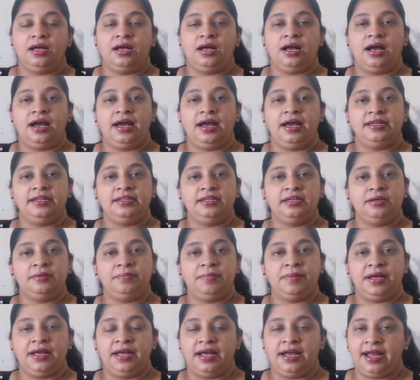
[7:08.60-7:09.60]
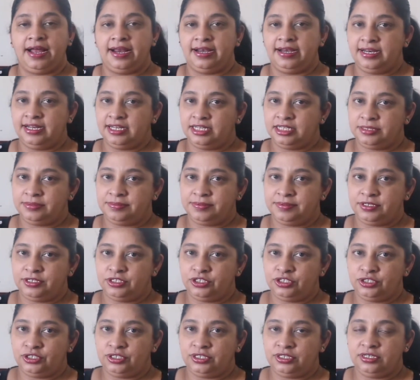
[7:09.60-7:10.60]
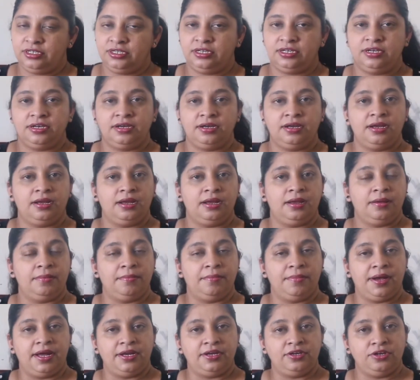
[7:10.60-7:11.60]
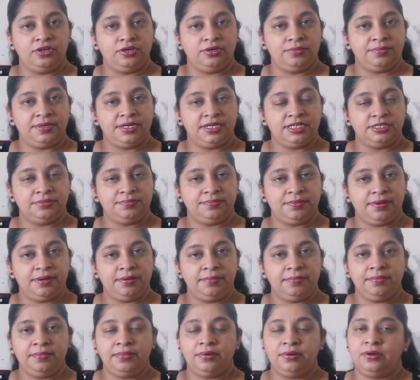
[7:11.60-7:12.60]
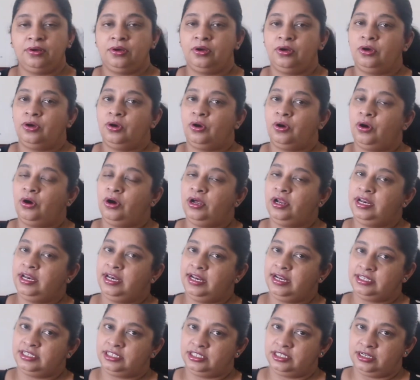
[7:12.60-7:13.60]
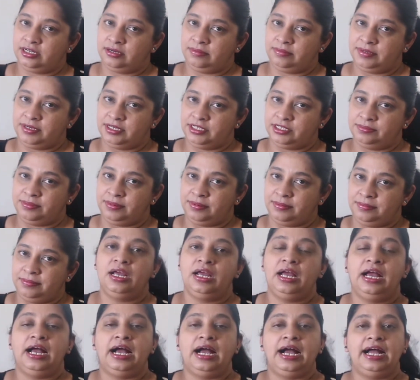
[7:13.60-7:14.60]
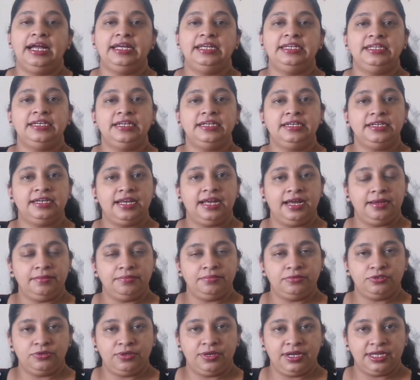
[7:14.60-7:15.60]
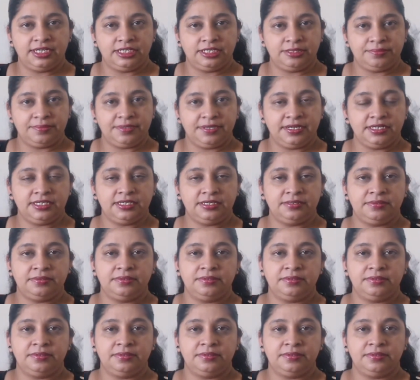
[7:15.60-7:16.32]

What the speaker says: either by hand expression, manual breast pump, or electrical breast pump. Ideal time to express